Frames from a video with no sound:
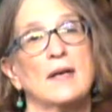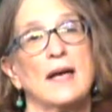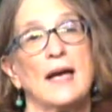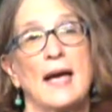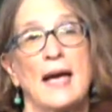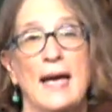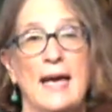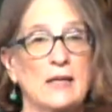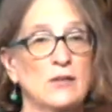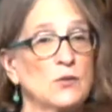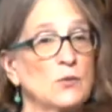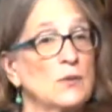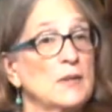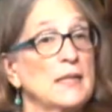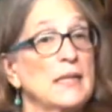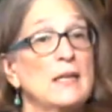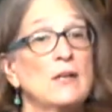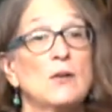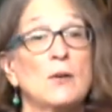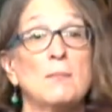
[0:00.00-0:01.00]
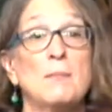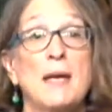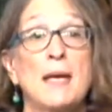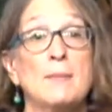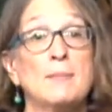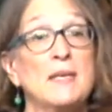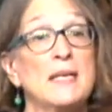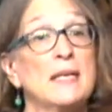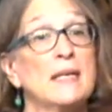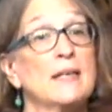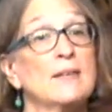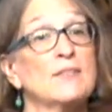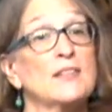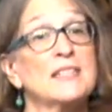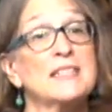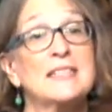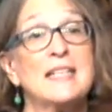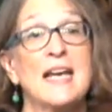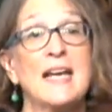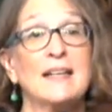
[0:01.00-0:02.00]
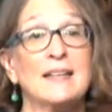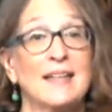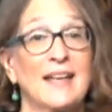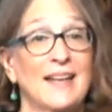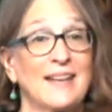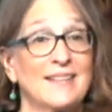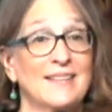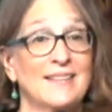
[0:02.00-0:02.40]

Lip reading: annually or maybe even daily,